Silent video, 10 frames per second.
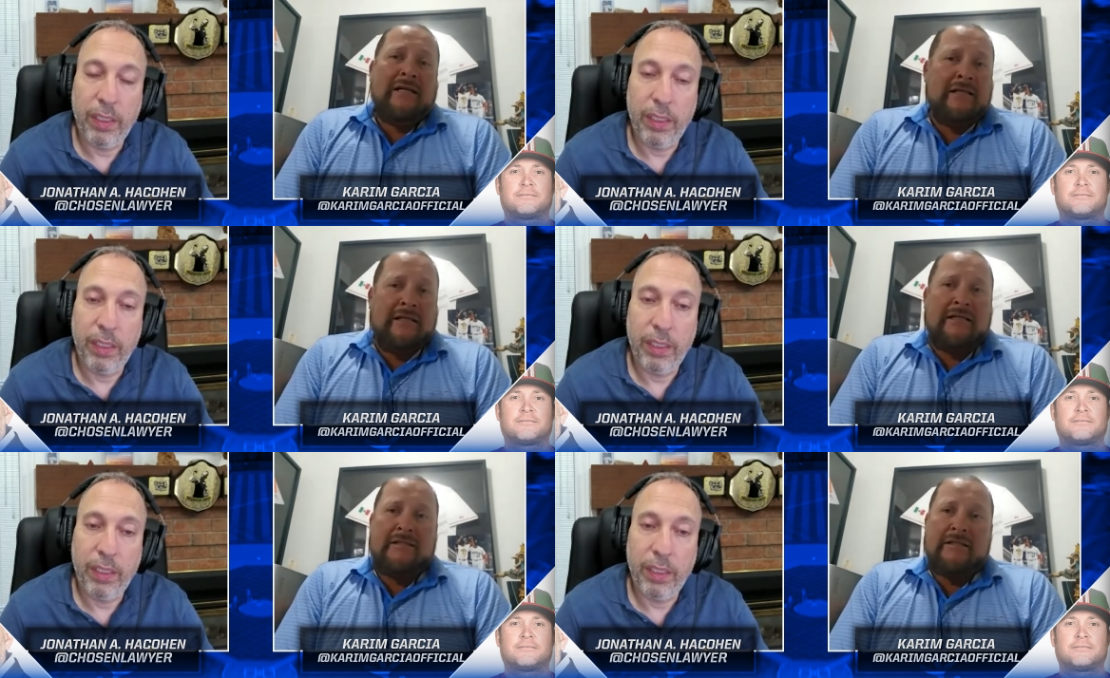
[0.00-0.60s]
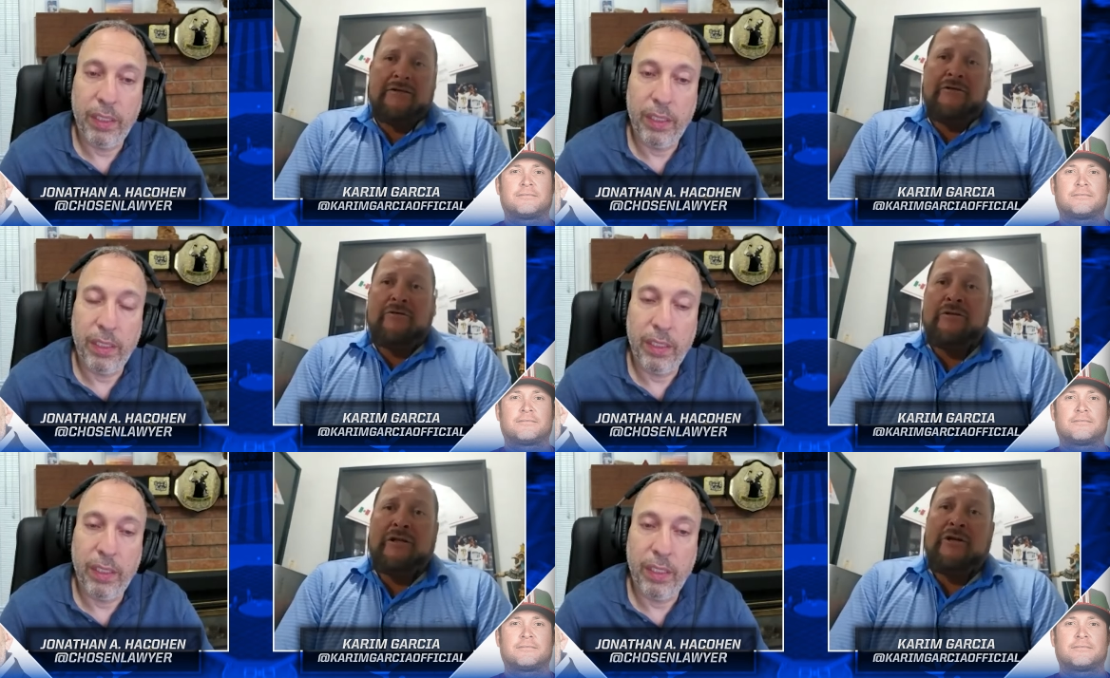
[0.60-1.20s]
Speaker 1: and that's it, you know,
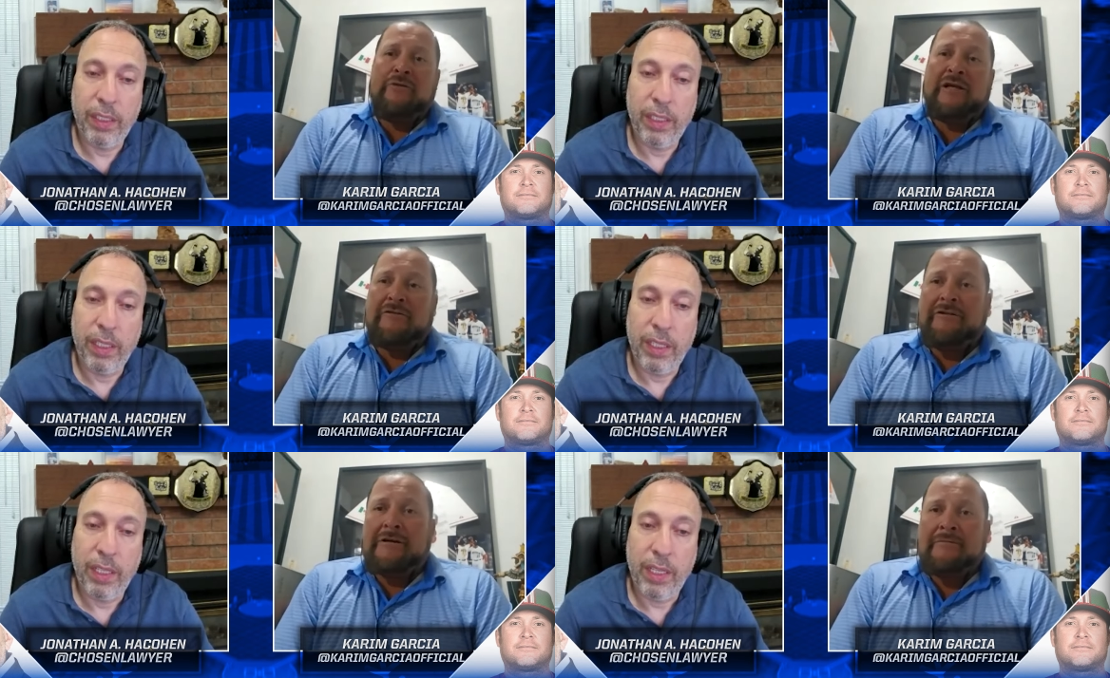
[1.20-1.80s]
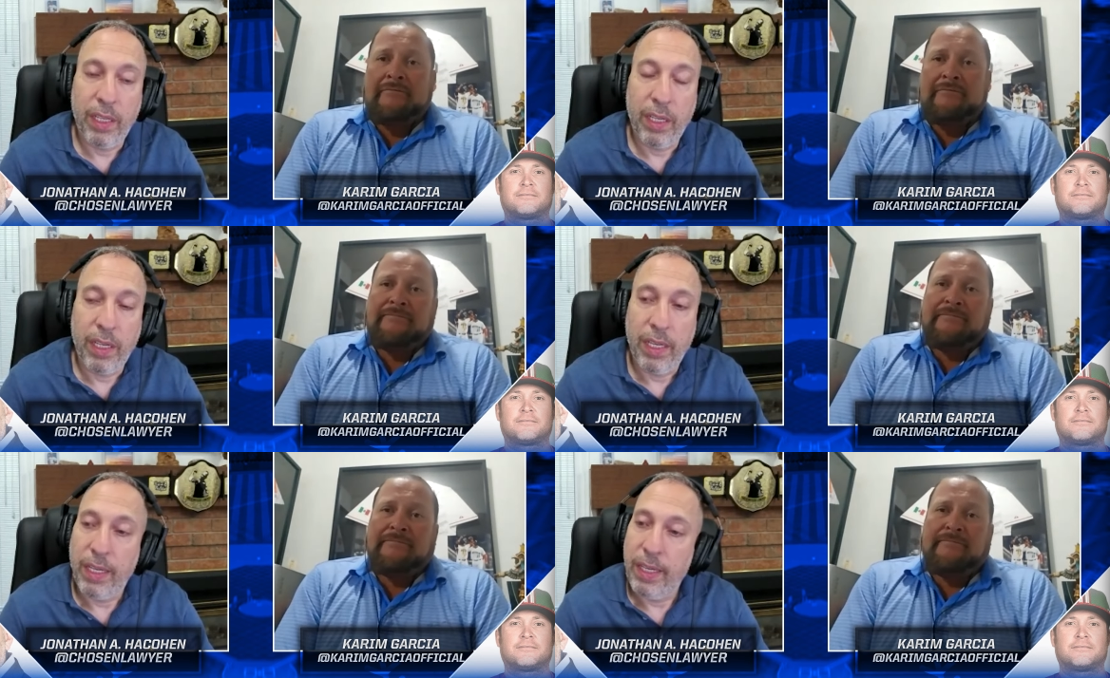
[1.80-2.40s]
continue with the career.
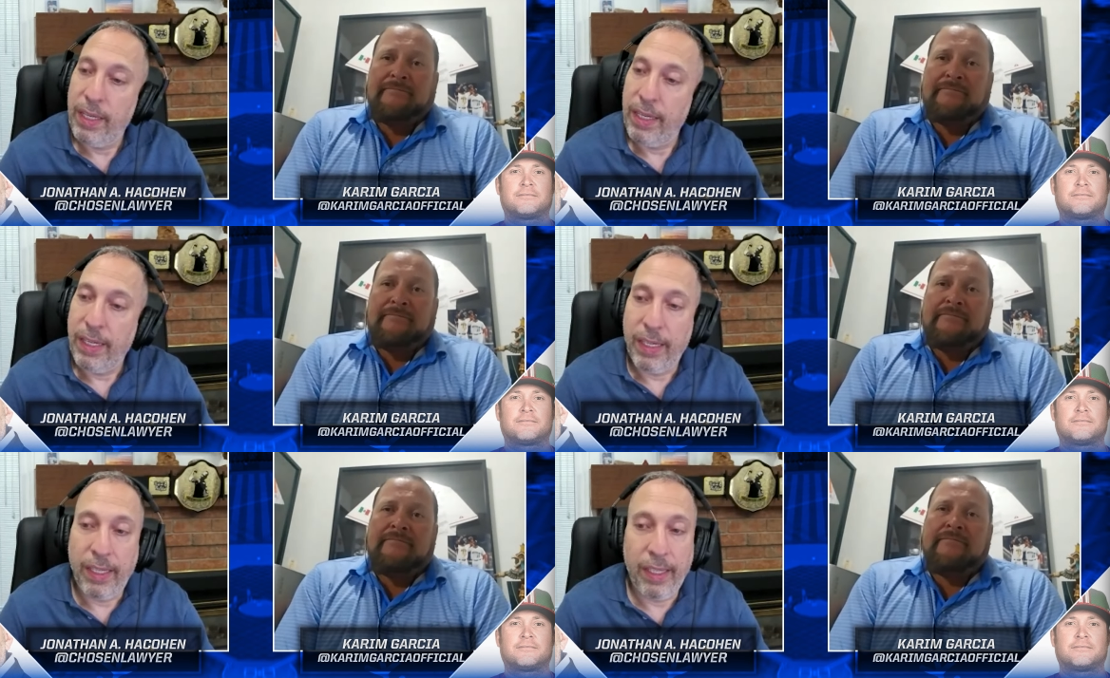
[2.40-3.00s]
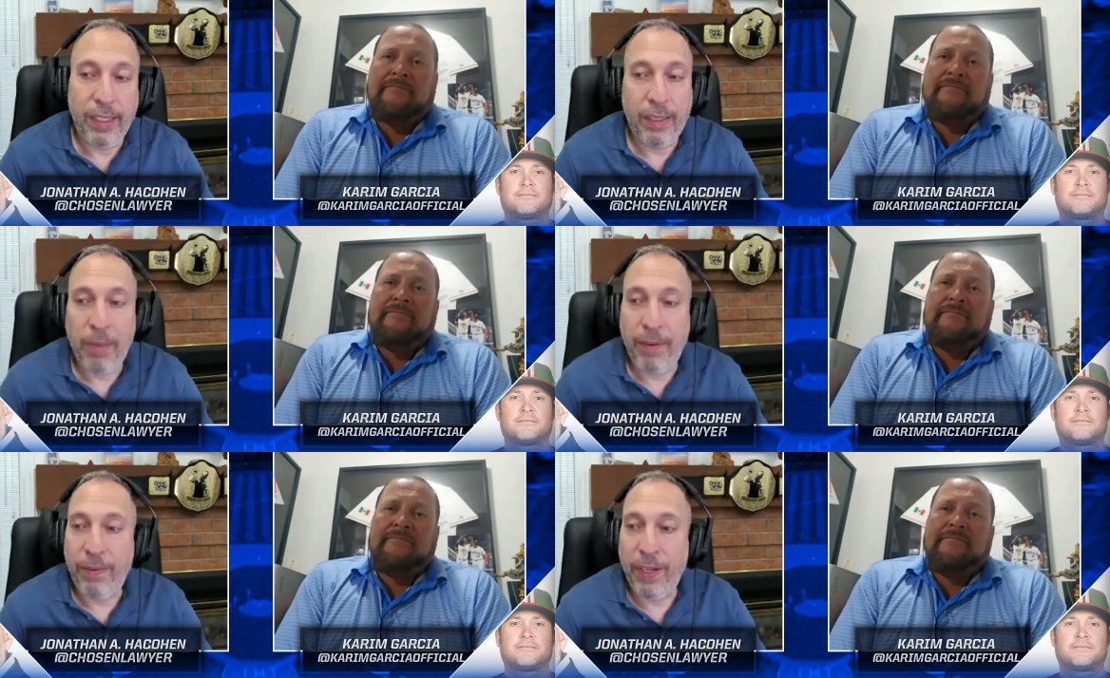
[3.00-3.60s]

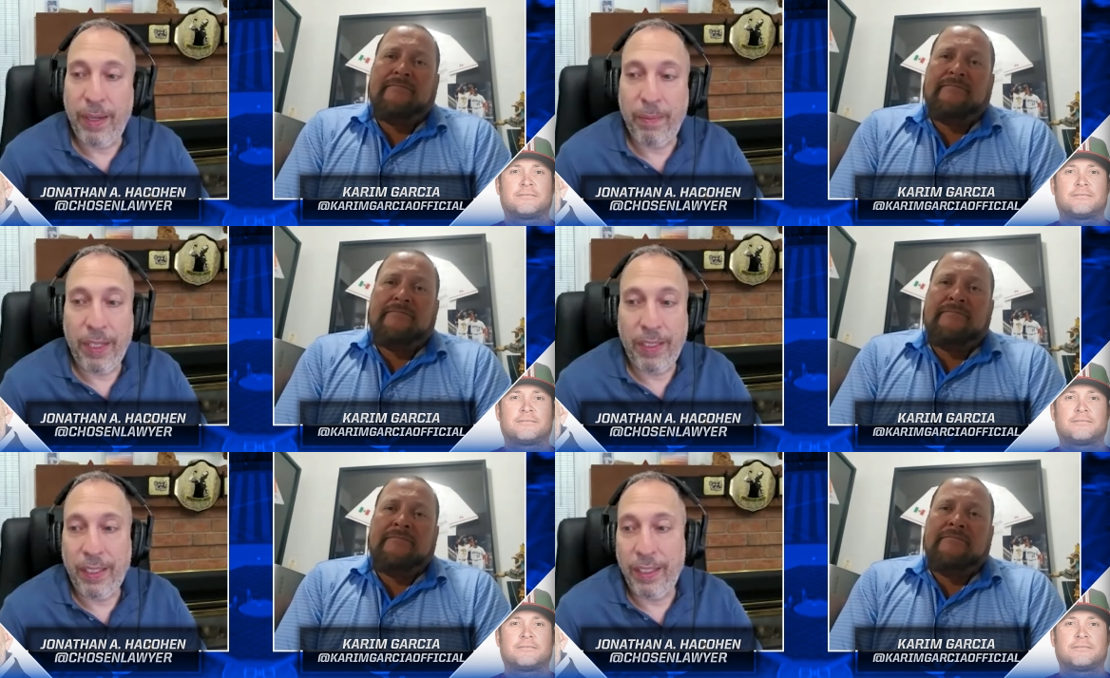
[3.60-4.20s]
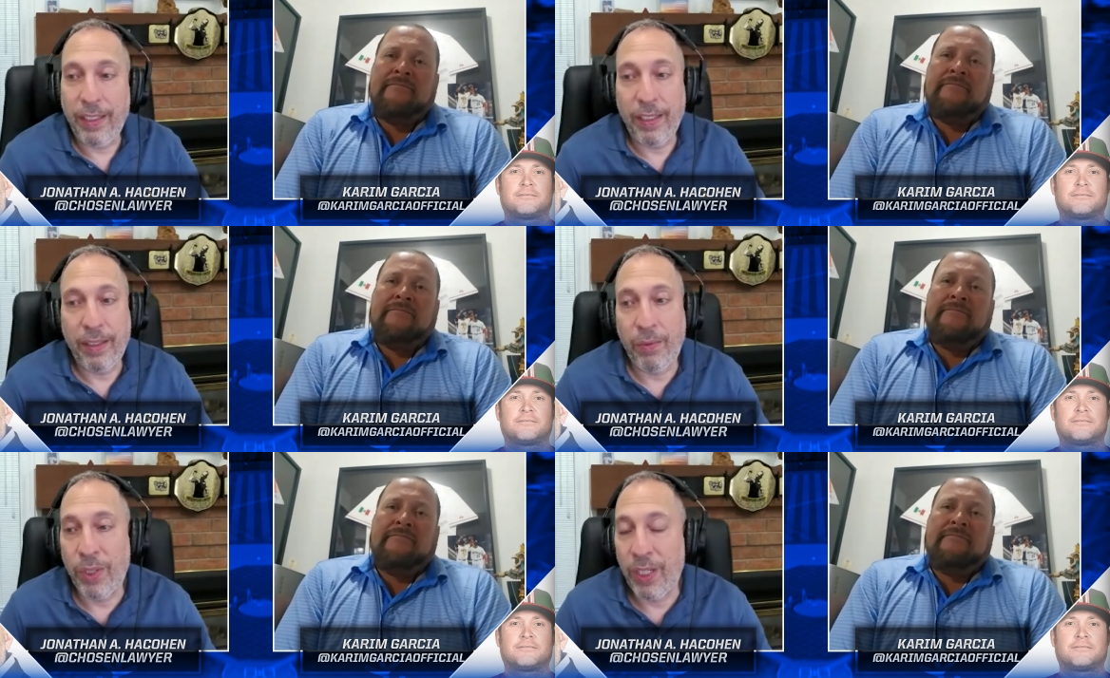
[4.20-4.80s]
Speaker 2: Listen, my friend, I'm going to tell
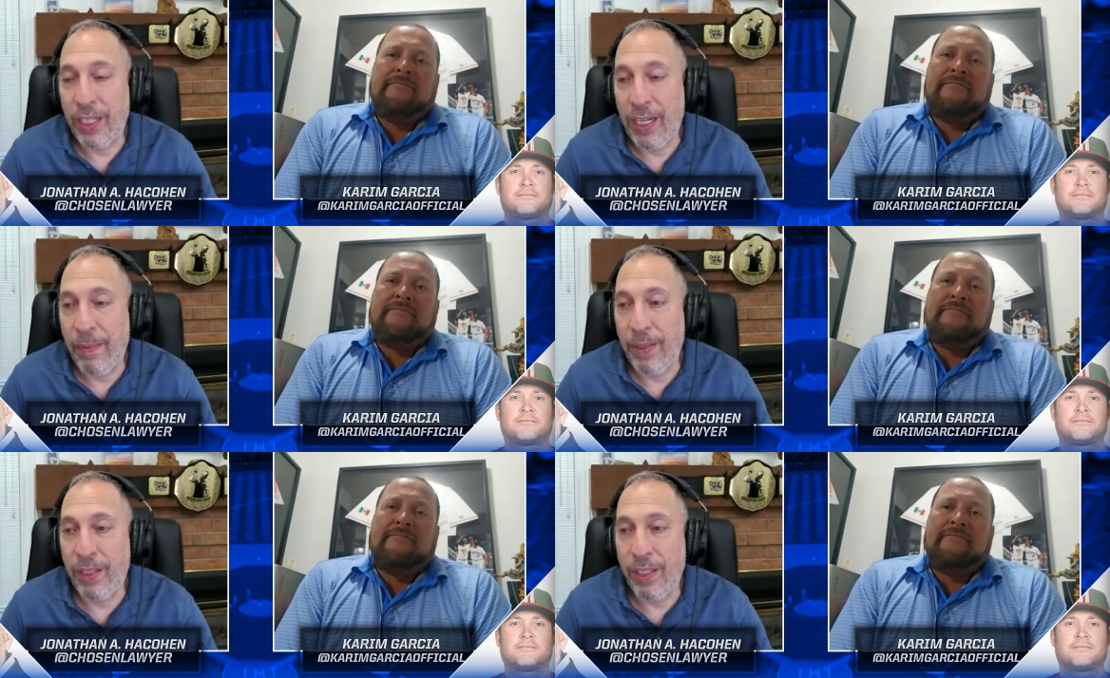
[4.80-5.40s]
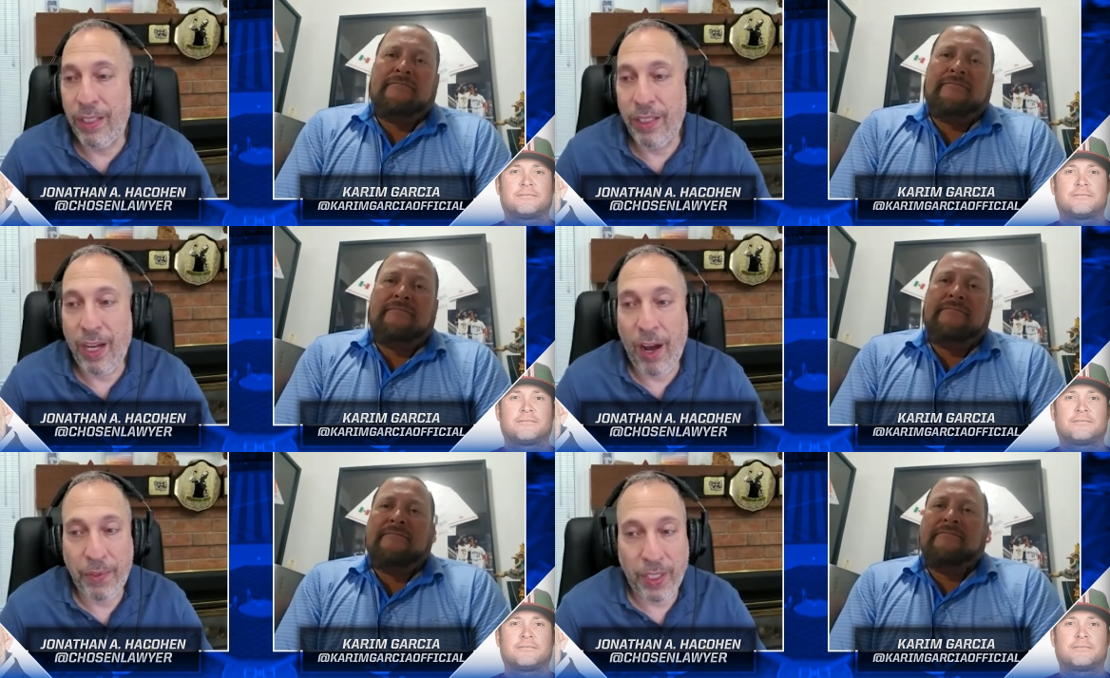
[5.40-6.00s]
you, we're going to come into this
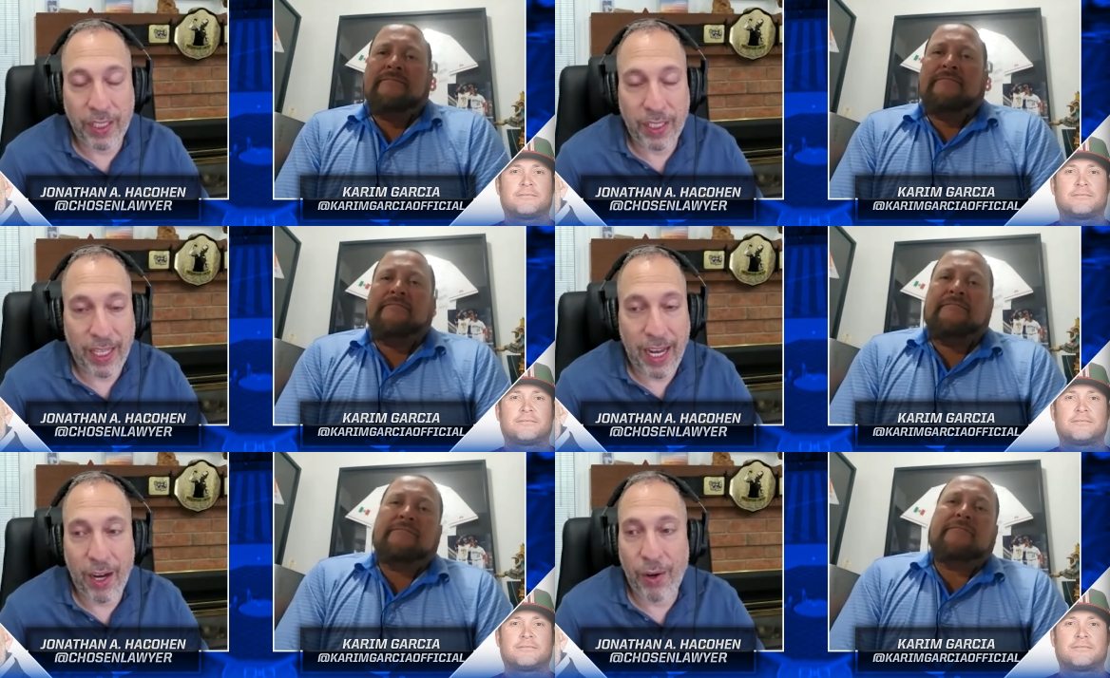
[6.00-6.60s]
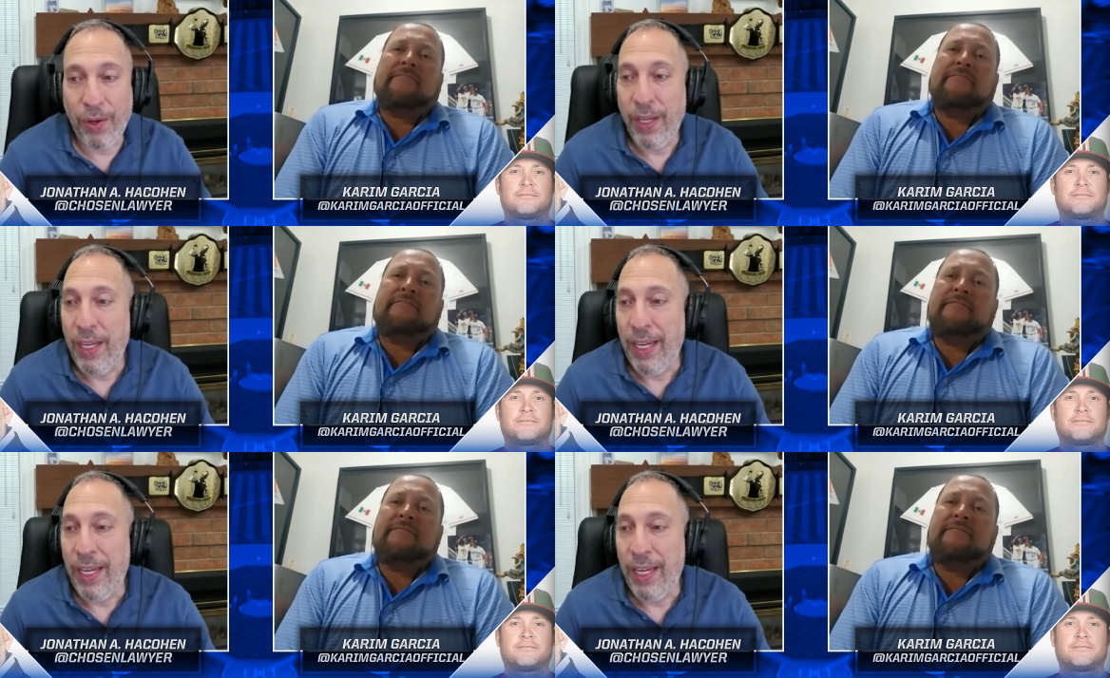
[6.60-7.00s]
offseason now.